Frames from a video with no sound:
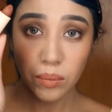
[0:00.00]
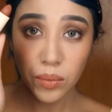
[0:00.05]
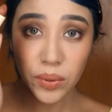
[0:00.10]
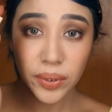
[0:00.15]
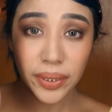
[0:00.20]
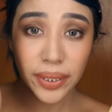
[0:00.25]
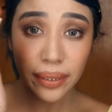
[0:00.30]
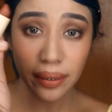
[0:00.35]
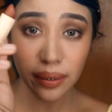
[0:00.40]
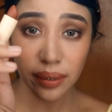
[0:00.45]

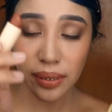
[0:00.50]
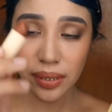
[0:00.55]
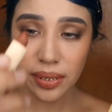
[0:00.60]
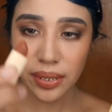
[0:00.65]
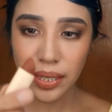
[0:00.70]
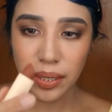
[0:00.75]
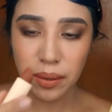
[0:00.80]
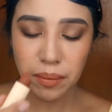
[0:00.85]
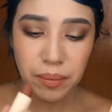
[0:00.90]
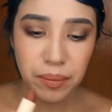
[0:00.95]
Brunette this
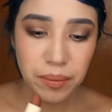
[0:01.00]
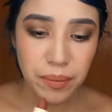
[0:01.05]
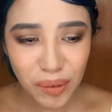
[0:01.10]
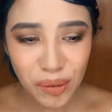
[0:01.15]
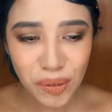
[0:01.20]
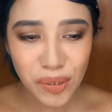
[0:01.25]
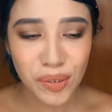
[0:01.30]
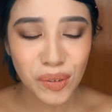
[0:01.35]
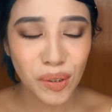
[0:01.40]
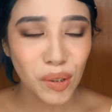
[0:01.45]
time.
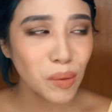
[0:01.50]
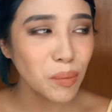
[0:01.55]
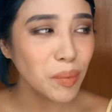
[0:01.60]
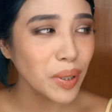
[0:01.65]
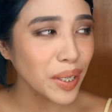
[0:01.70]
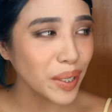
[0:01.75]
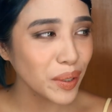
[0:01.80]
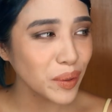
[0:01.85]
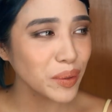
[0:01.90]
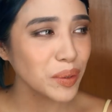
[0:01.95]
Gusto ko
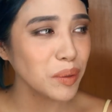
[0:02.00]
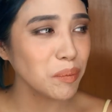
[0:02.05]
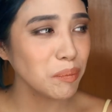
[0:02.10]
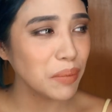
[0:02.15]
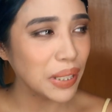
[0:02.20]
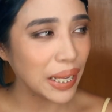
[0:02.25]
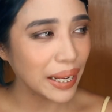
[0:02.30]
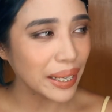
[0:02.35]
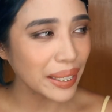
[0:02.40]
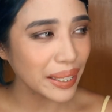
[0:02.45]
magkaroon ng
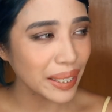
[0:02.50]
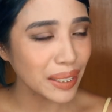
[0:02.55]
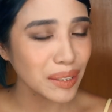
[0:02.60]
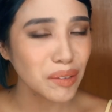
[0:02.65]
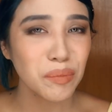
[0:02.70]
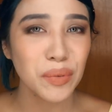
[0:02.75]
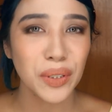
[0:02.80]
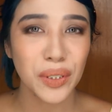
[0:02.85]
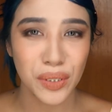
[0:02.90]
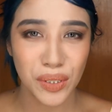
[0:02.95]
black cat
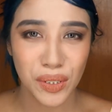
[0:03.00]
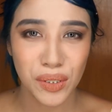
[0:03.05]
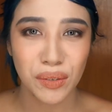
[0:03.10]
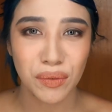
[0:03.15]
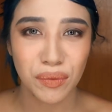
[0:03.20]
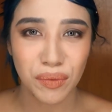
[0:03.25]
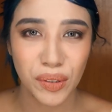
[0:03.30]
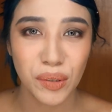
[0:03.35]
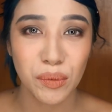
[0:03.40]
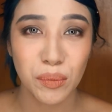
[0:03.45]
because of
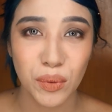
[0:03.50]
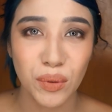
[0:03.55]
the